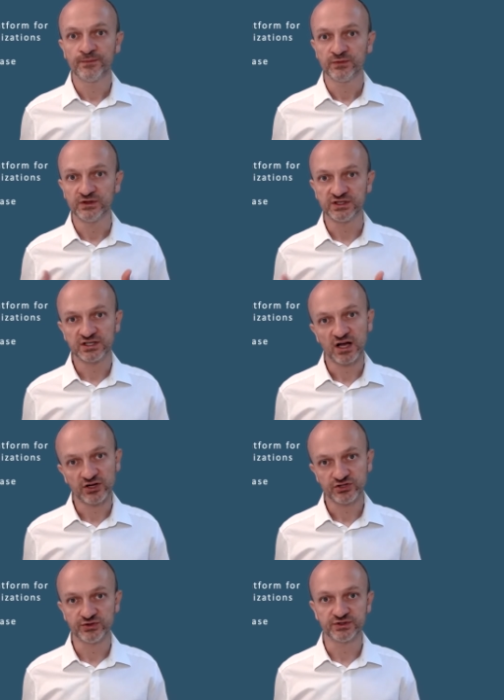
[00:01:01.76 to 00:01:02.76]

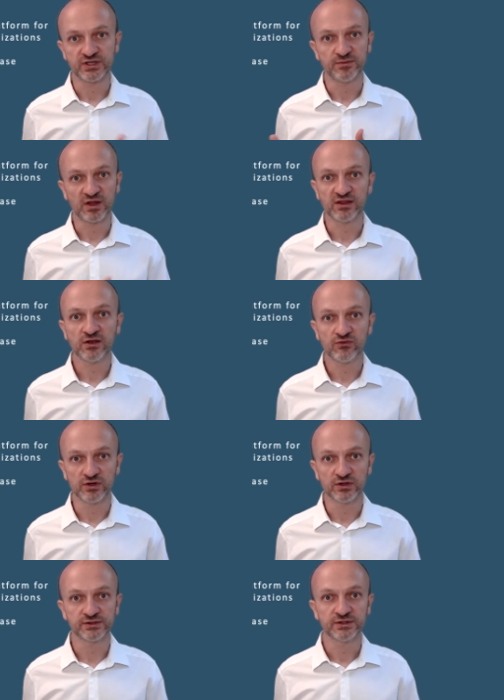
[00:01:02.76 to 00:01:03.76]
discussions and
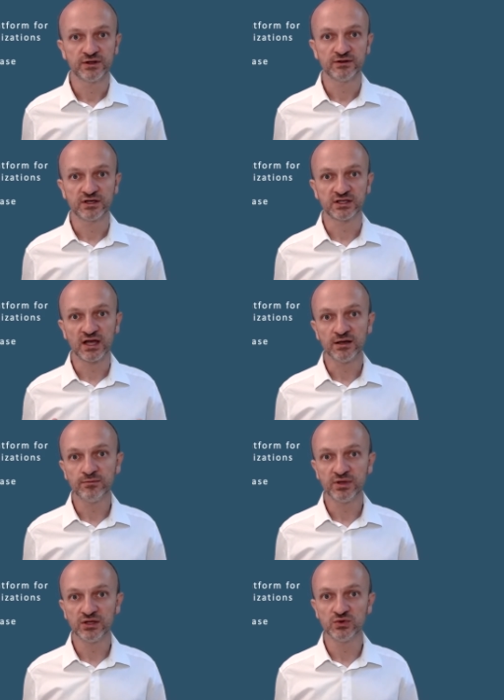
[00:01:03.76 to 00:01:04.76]
materials that can
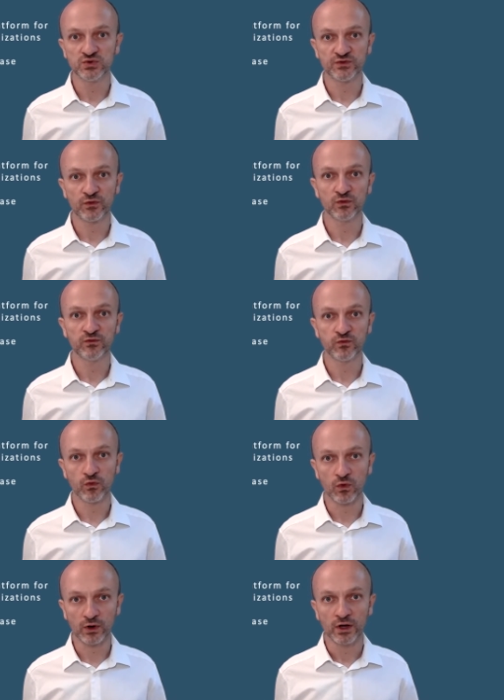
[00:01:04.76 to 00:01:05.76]
be useful
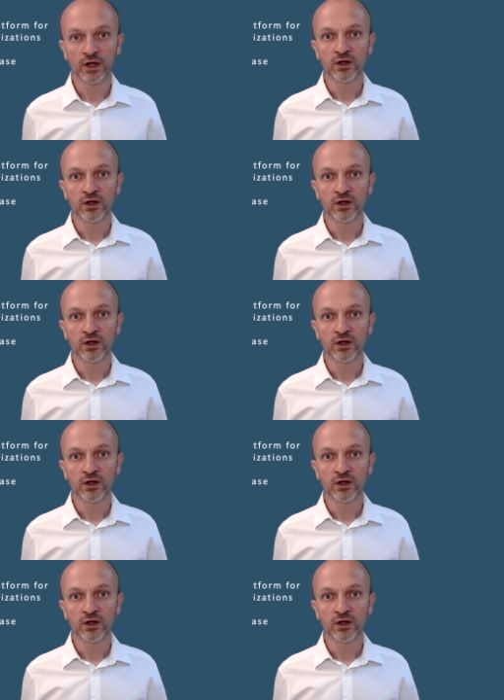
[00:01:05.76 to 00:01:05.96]
for